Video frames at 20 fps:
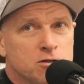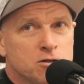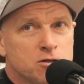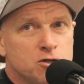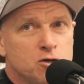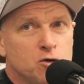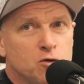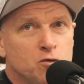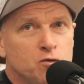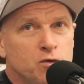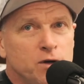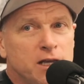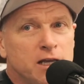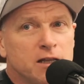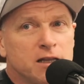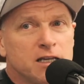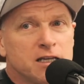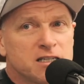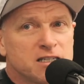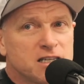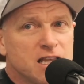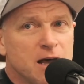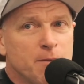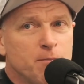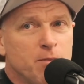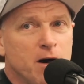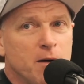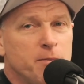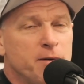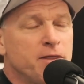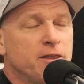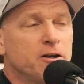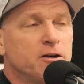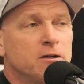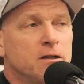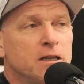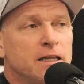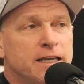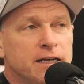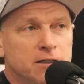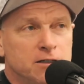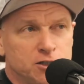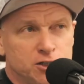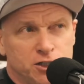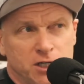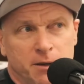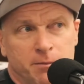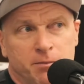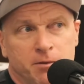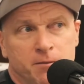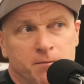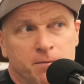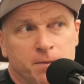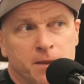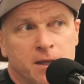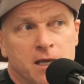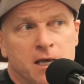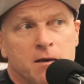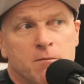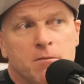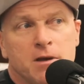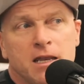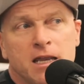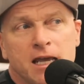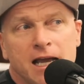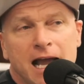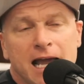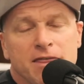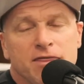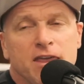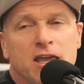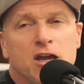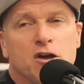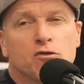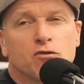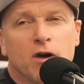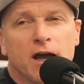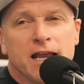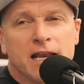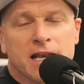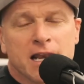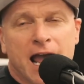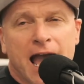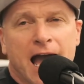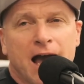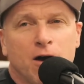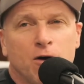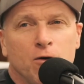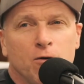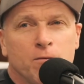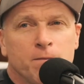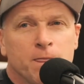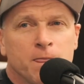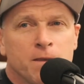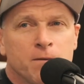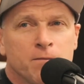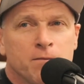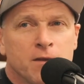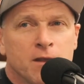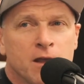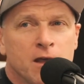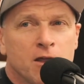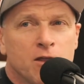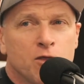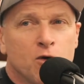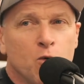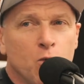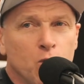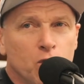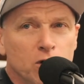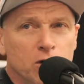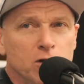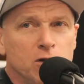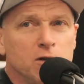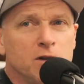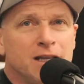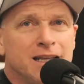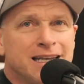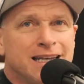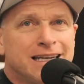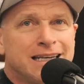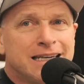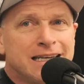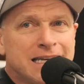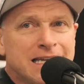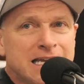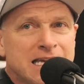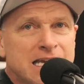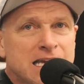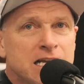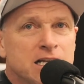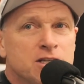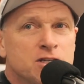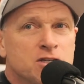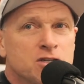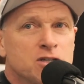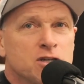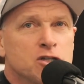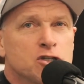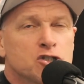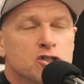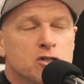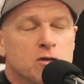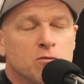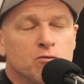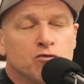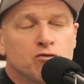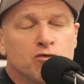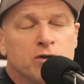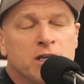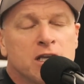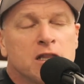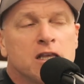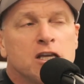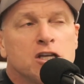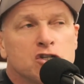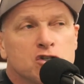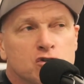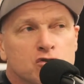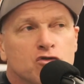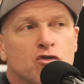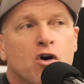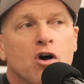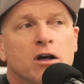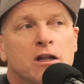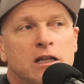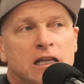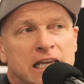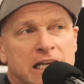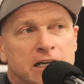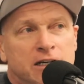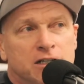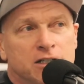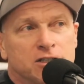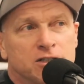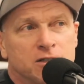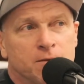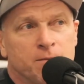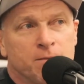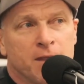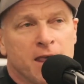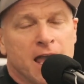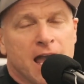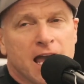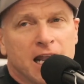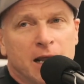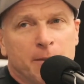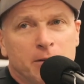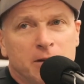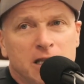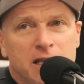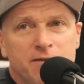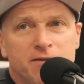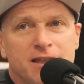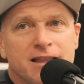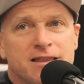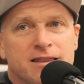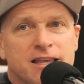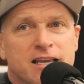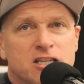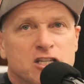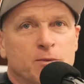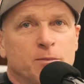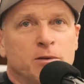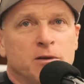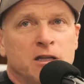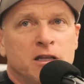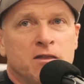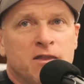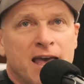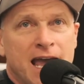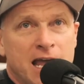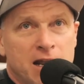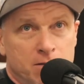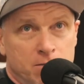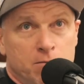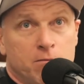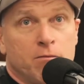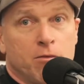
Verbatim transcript: to really step up in their leadership. Meaning, I think mm-hmm. right now, the world needs some really strong leaders. And I believe the discipline that